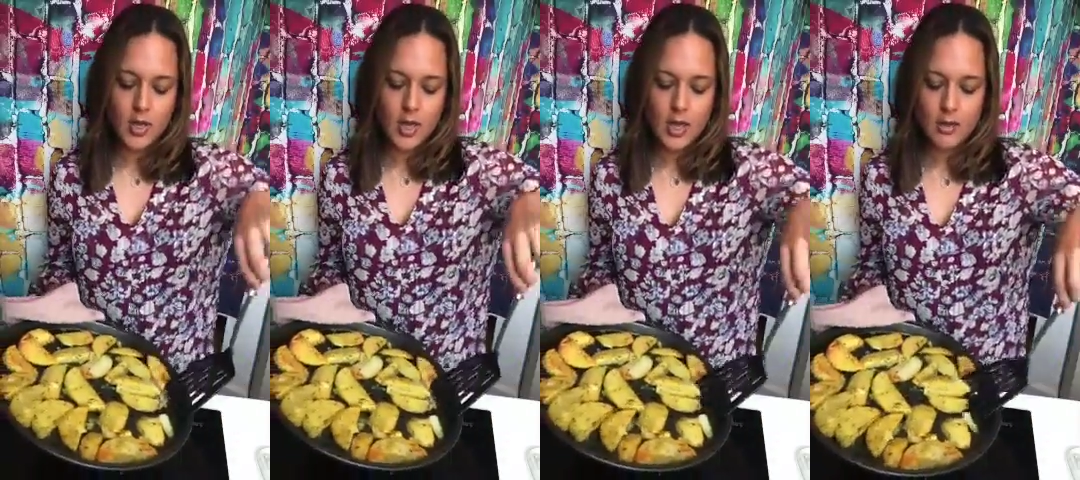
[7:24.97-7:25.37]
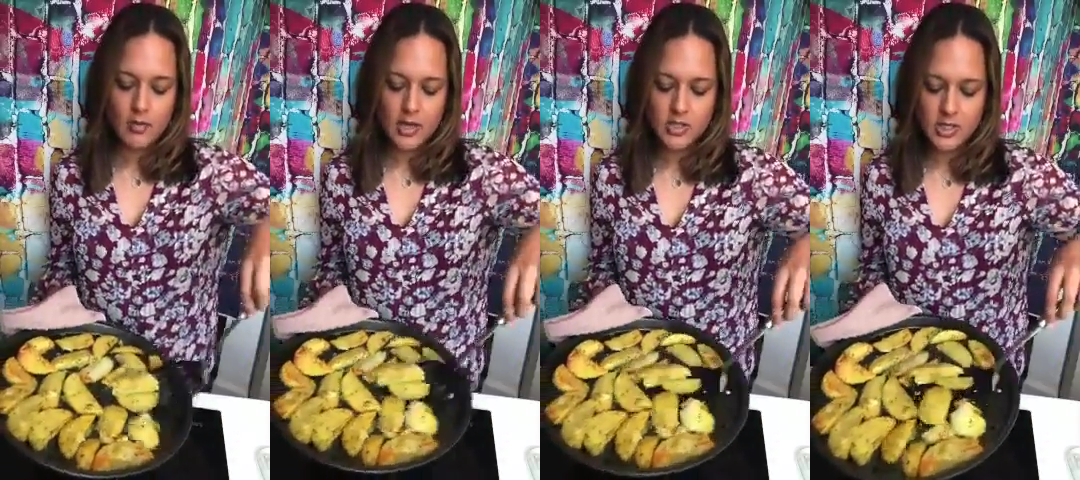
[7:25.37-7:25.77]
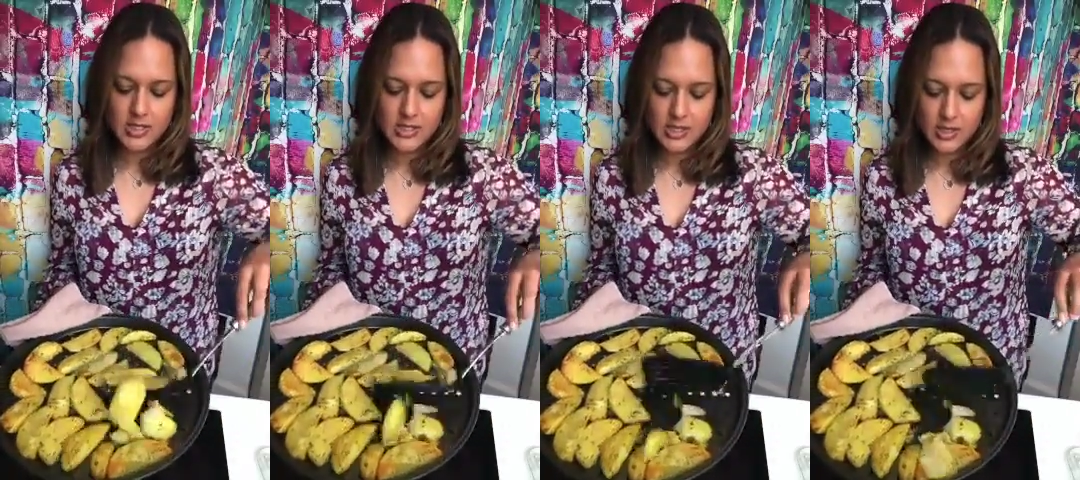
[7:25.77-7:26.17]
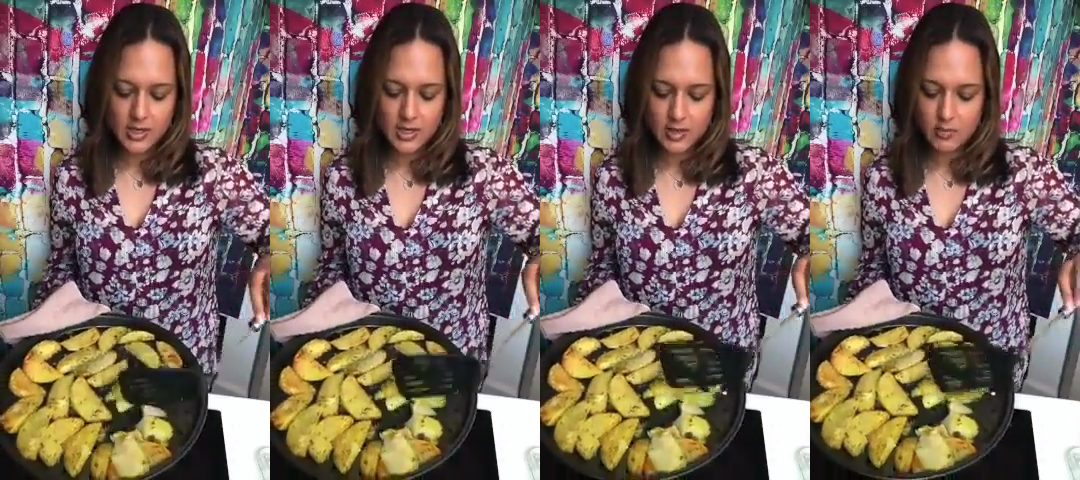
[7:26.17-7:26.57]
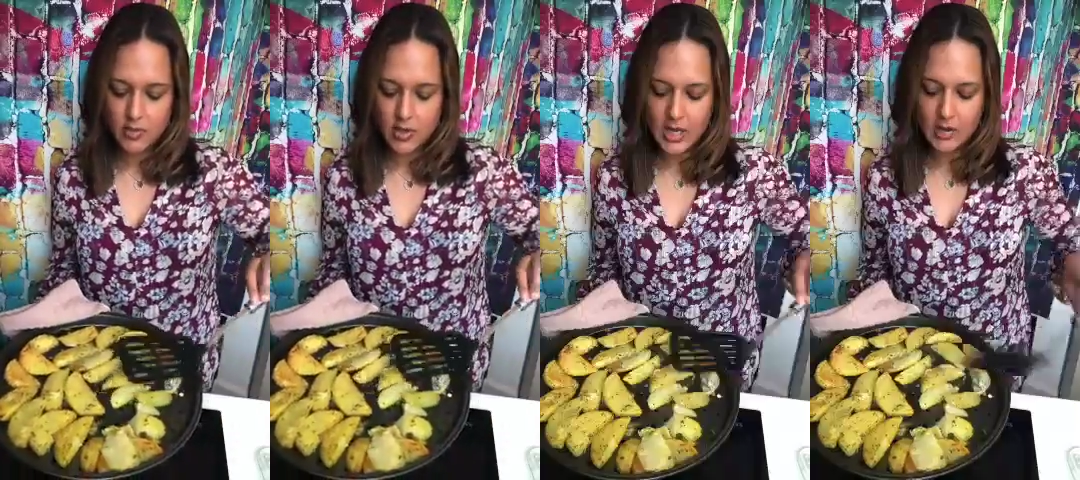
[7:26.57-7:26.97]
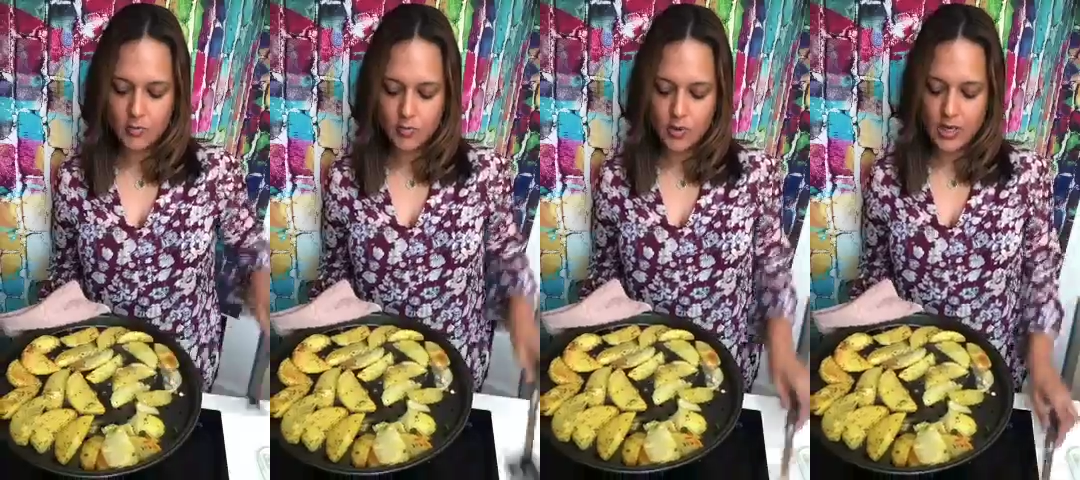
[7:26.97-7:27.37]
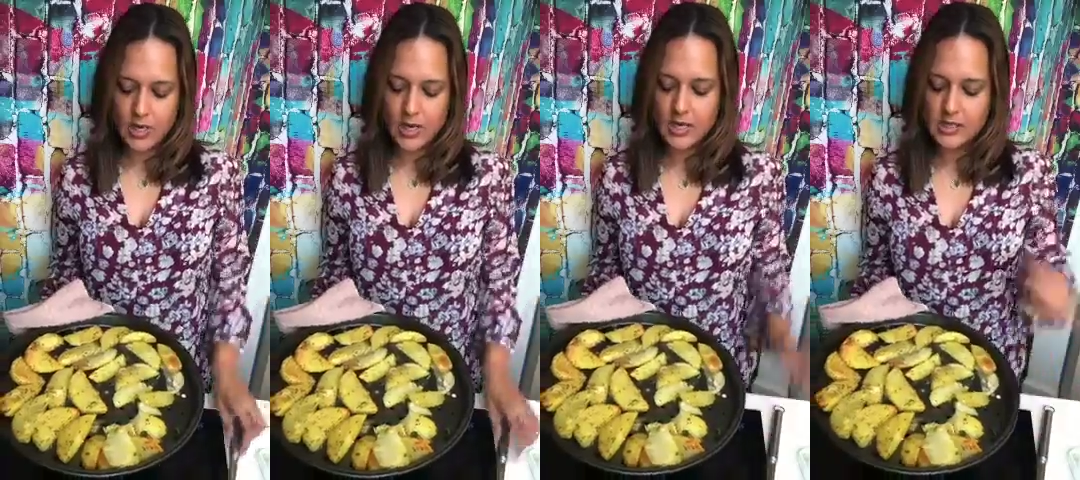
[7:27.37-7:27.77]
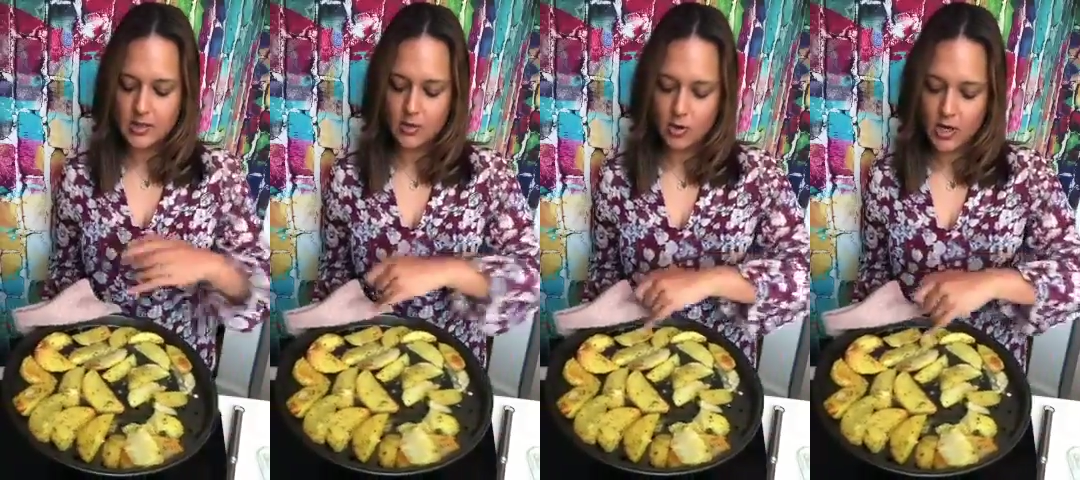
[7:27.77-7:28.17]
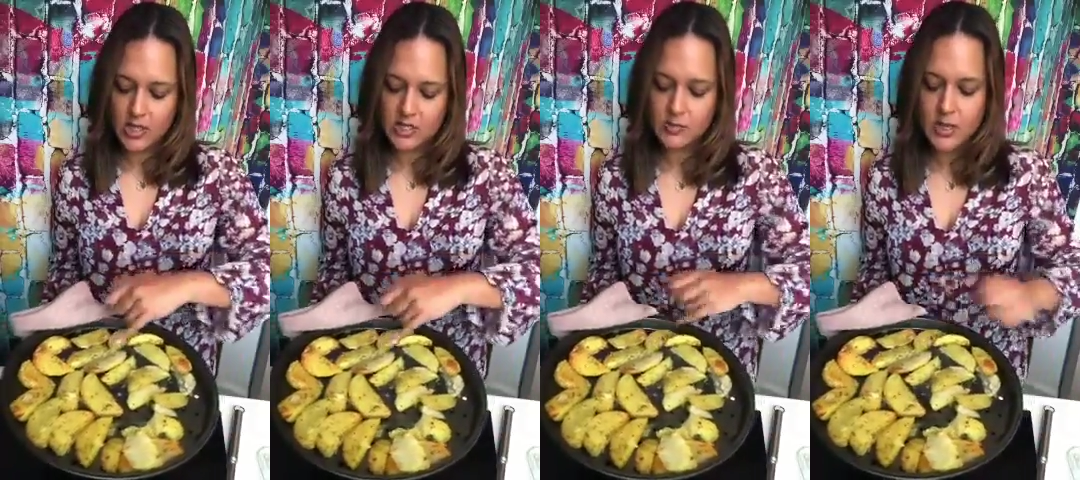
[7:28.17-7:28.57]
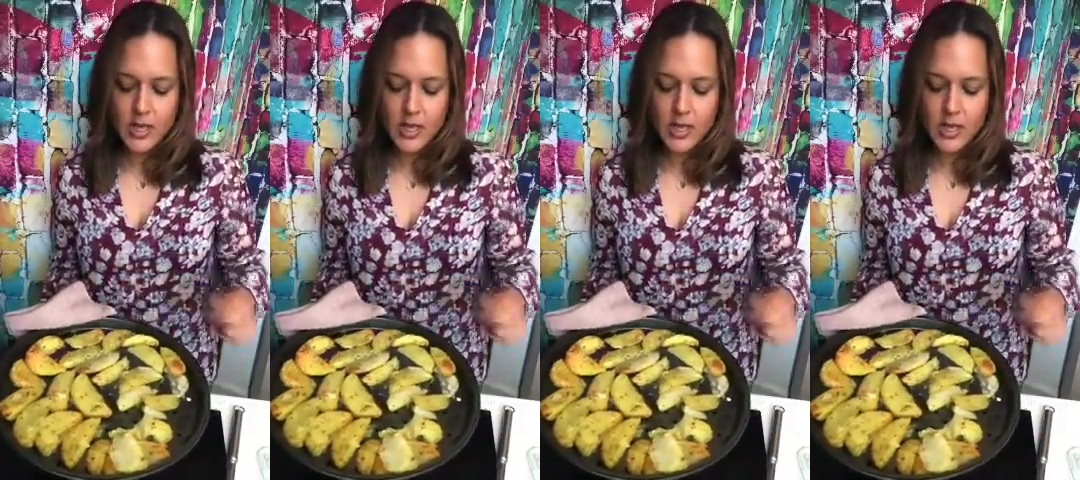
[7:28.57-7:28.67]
As you can see, look at them, they're getting really nice and crisp,